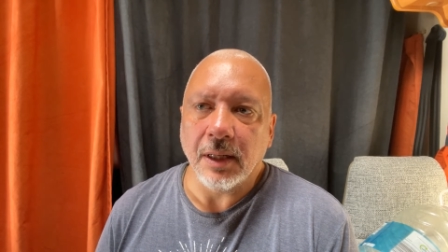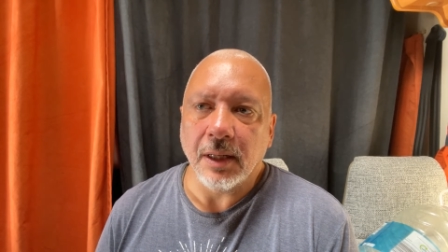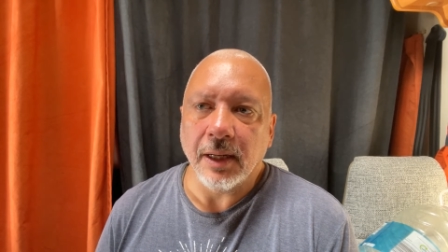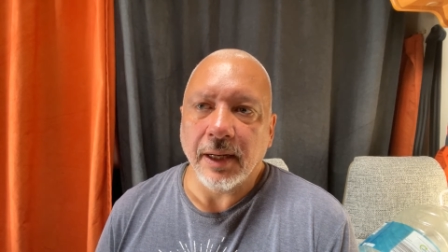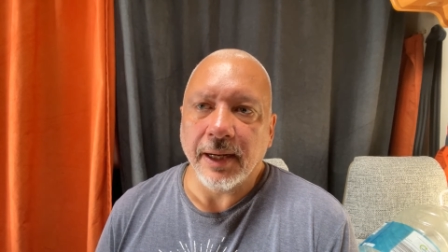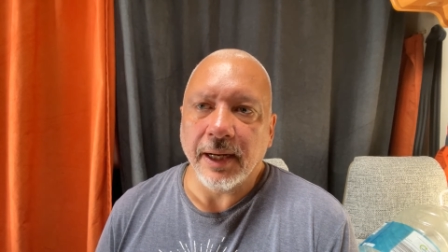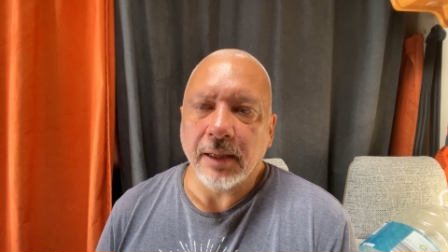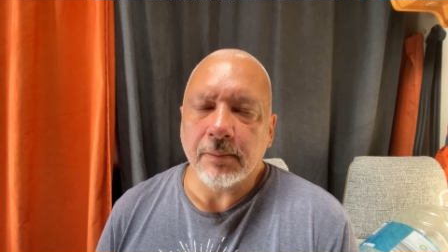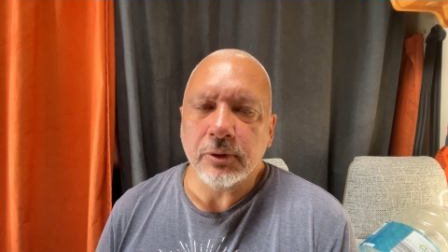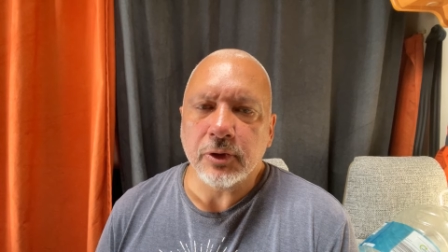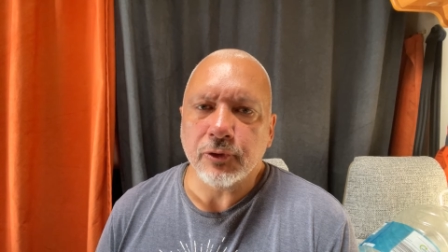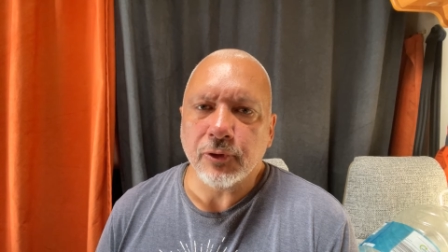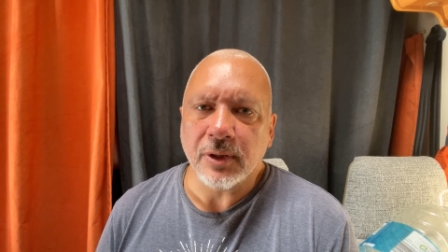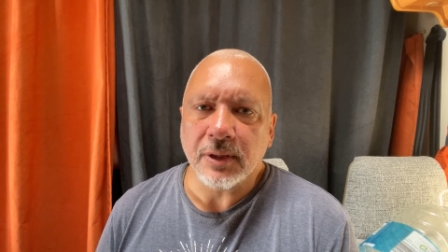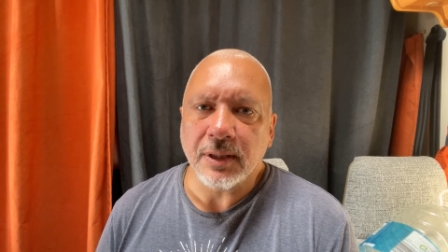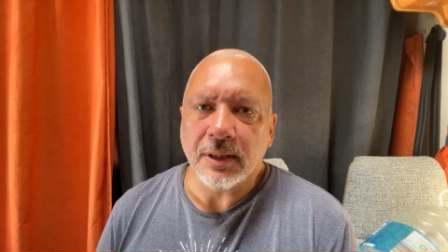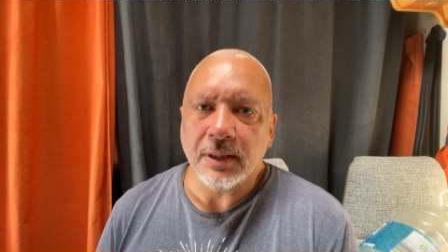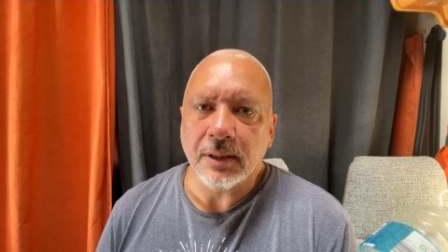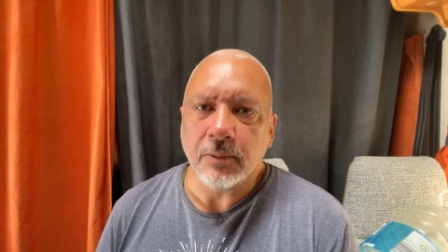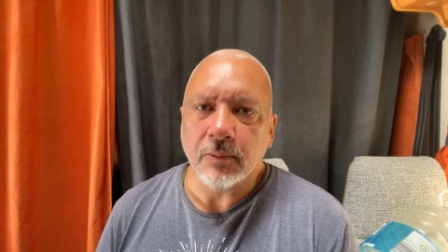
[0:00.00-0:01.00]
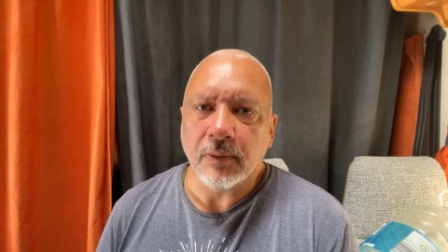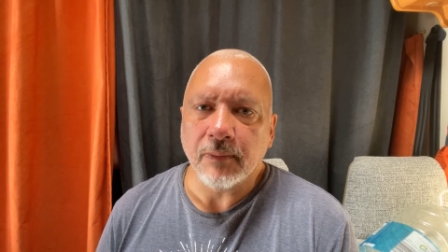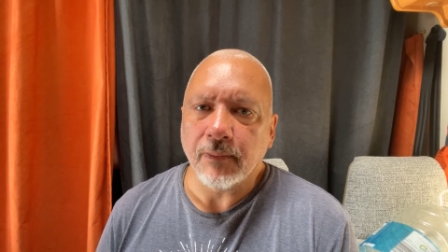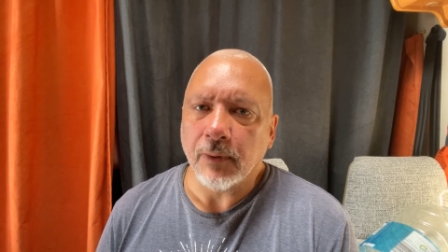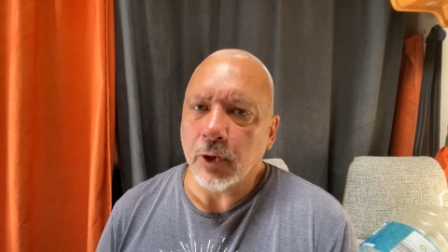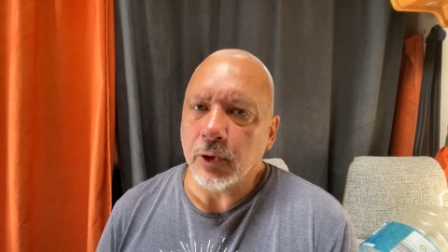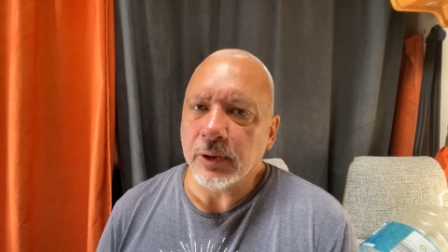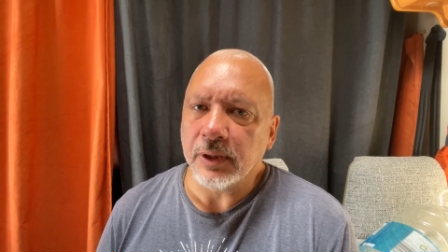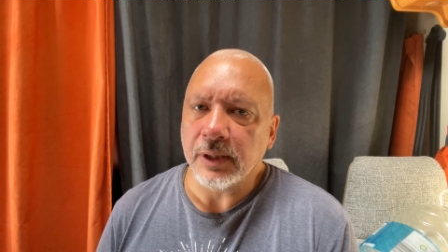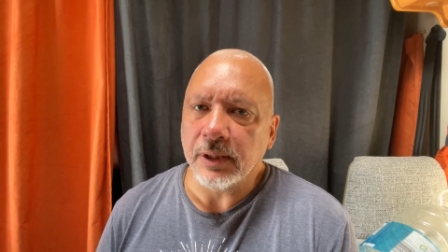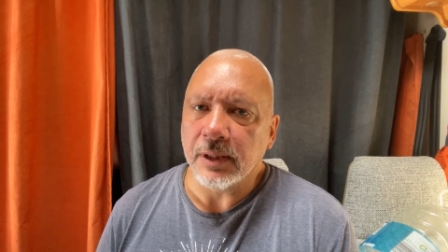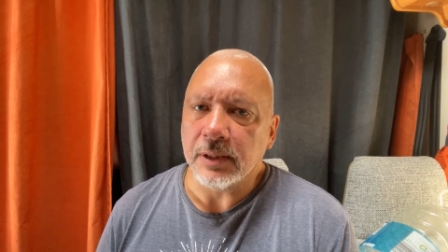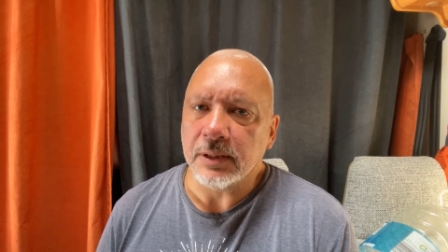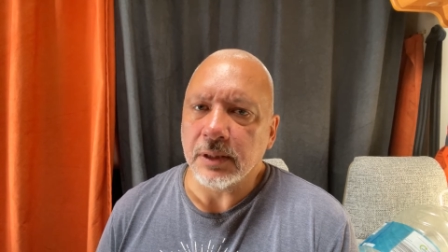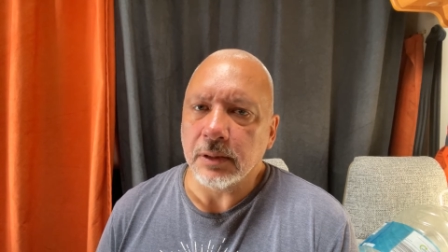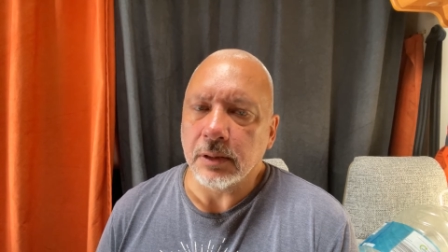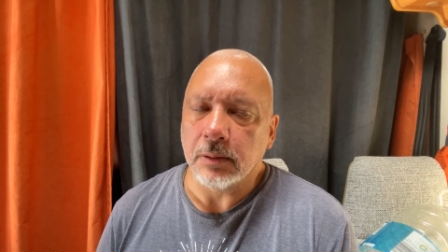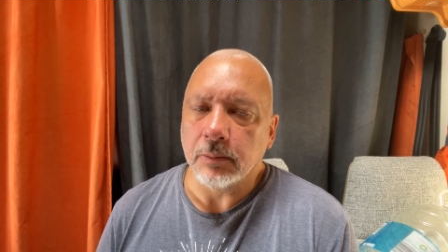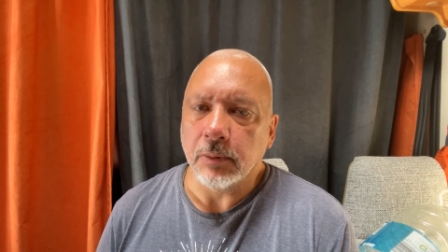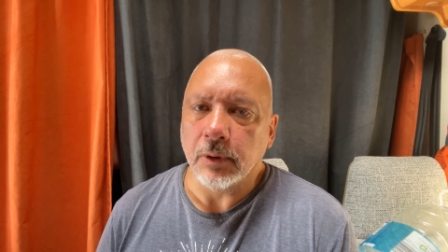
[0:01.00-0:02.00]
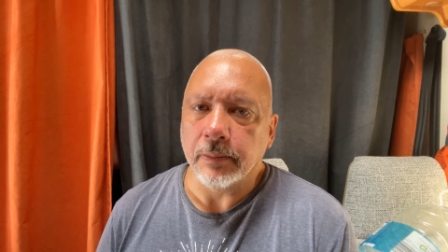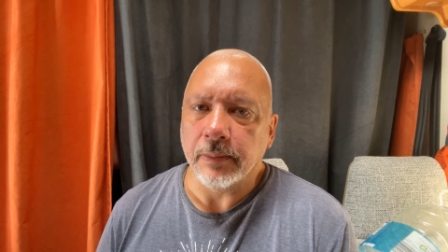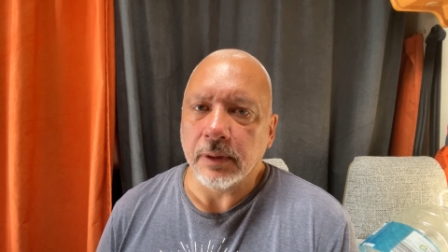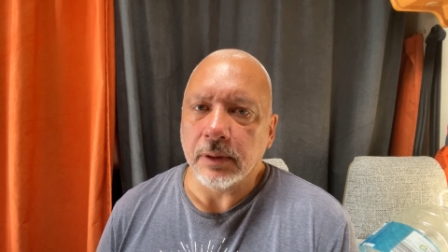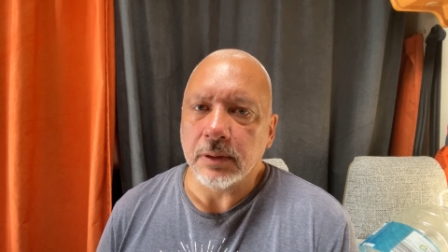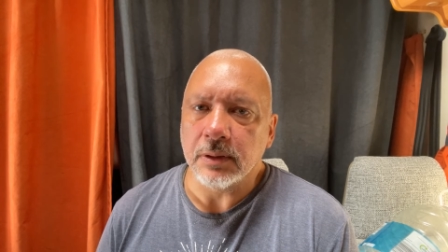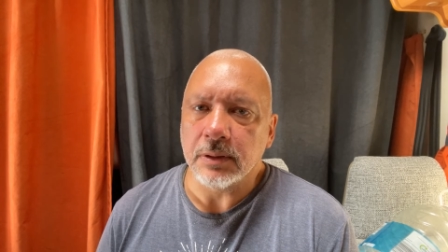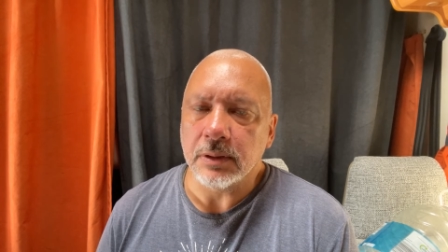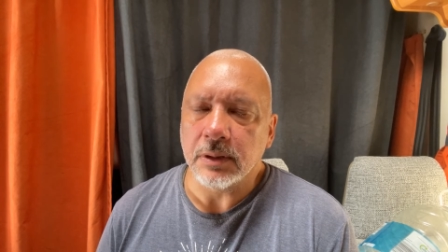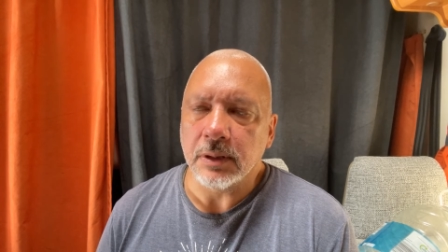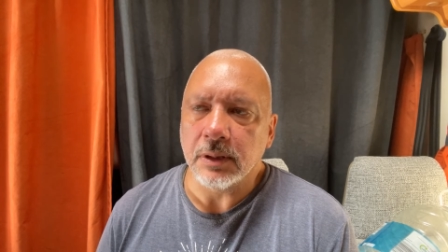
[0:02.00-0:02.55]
I am struggling with loneliness at the moment.